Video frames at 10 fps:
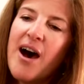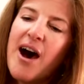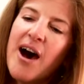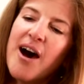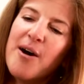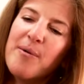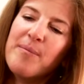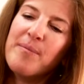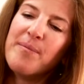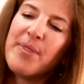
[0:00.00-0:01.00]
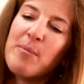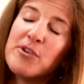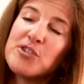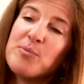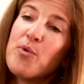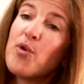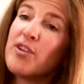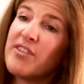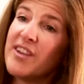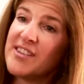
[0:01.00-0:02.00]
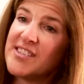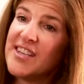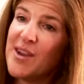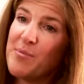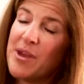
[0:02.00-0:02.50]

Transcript: Um, the most important thing is to get